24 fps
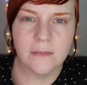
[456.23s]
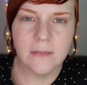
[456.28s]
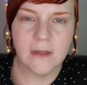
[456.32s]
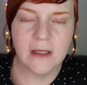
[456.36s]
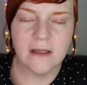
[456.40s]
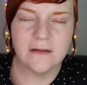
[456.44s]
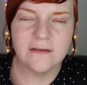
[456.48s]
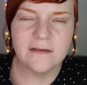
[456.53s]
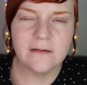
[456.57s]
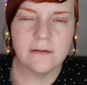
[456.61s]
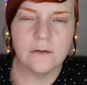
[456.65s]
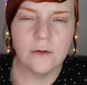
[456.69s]

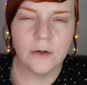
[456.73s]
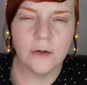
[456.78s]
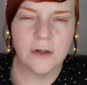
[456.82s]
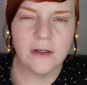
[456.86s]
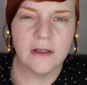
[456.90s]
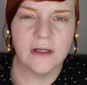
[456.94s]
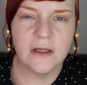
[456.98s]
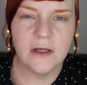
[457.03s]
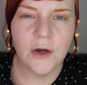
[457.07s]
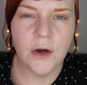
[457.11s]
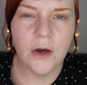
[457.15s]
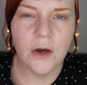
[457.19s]
It's
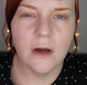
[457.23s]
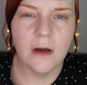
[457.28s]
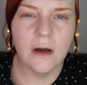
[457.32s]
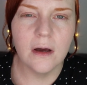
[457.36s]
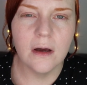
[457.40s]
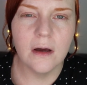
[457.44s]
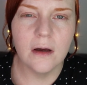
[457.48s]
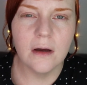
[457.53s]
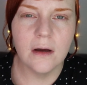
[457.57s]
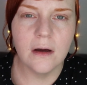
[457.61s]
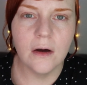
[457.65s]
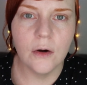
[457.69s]
looking
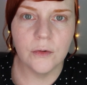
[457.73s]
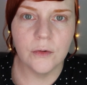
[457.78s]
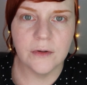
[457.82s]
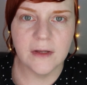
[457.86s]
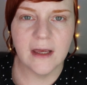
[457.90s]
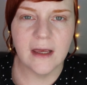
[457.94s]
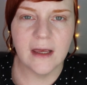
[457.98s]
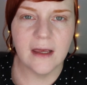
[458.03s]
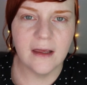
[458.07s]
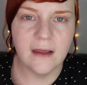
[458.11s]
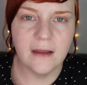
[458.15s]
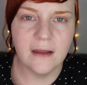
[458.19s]

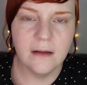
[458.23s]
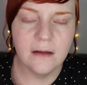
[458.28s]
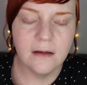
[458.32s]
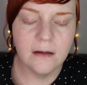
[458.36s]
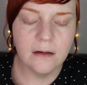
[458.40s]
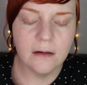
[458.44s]
okay.